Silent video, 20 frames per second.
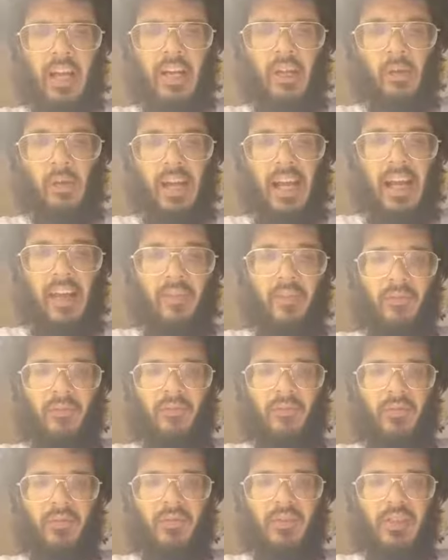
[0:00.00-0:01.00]
don't
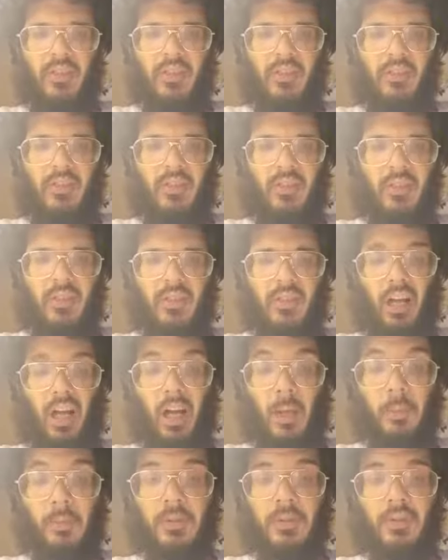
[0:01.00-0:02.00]
have
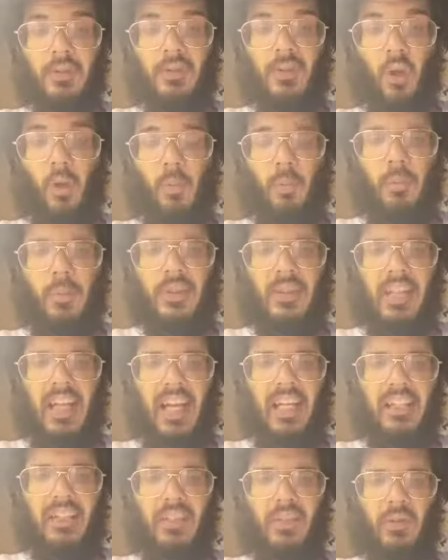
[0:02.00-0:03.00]
cops don't
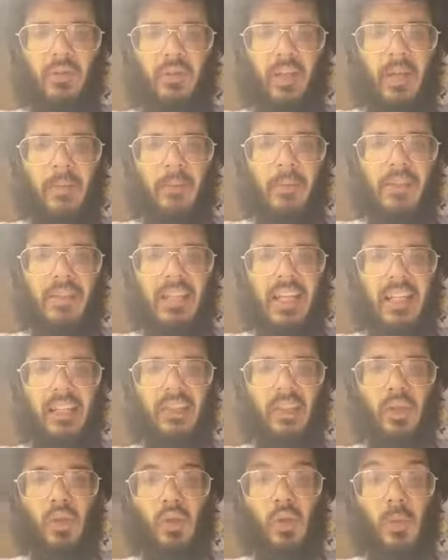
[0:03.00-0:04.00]
protect you. They
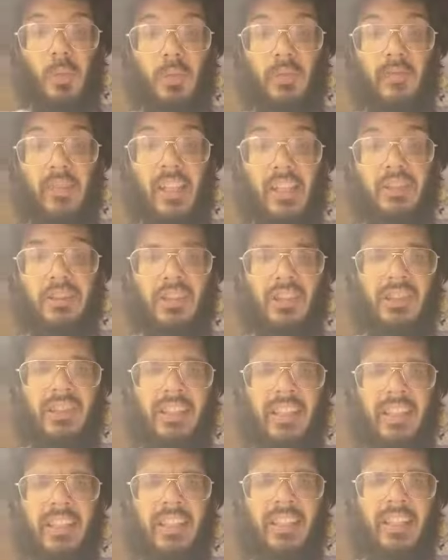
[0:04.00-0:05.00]
protect the
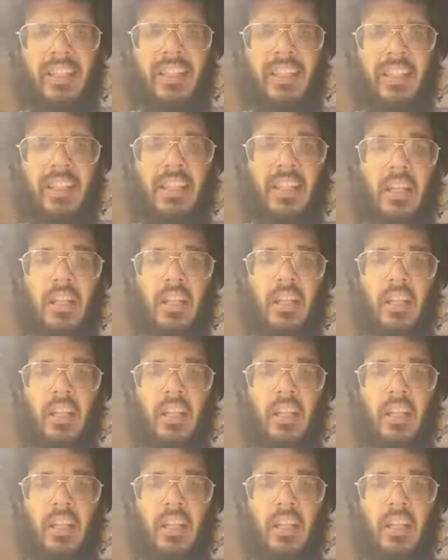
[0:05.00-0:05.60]
corporations and they